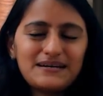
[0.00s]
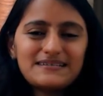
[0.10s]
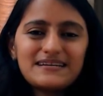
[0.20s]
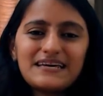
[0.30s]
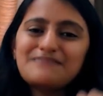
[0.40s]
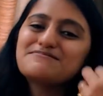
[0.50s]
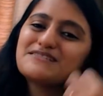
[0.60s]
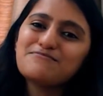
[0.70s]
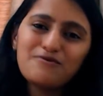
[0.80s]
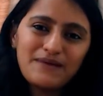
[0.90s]
it keeps
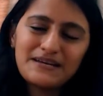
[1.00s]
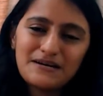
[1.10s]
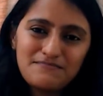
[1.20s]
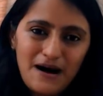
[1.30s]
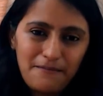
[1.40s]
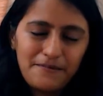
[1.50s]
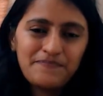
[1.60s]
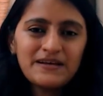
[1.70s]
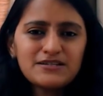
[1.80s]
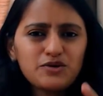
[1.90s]
the momentum up
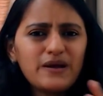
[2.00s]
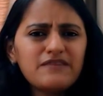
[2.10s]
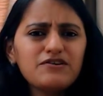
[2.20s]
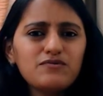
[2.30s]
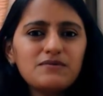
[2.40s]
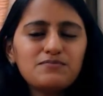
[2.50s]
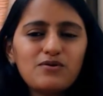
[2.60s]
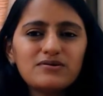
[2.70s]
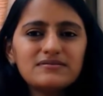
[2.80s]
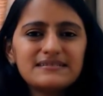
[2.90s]
so whenever you are
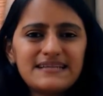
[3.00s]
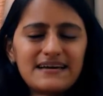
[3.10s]
bored